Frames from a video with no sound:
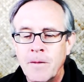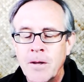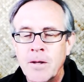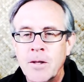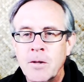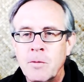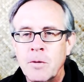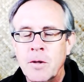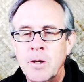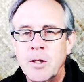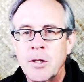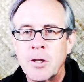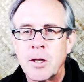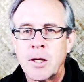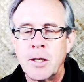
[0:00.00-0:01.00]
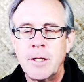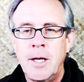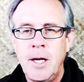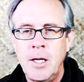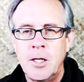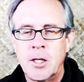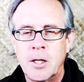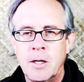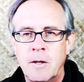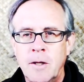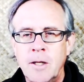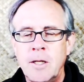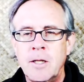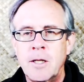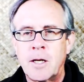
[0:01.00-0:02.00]
This is this is the contagion.
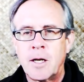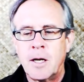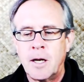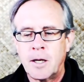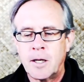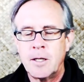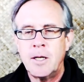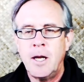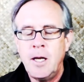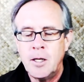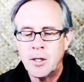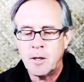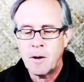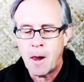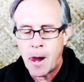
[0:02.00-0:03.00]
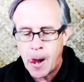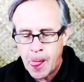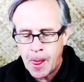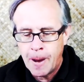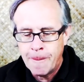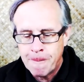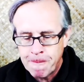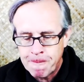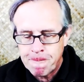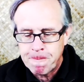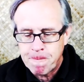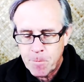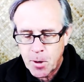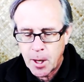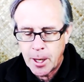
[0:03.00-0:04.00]
This is the uh, contagion,
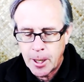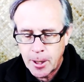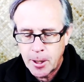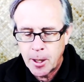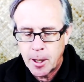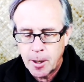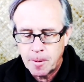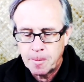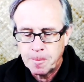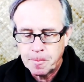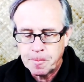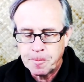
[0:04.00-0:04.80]
and uh,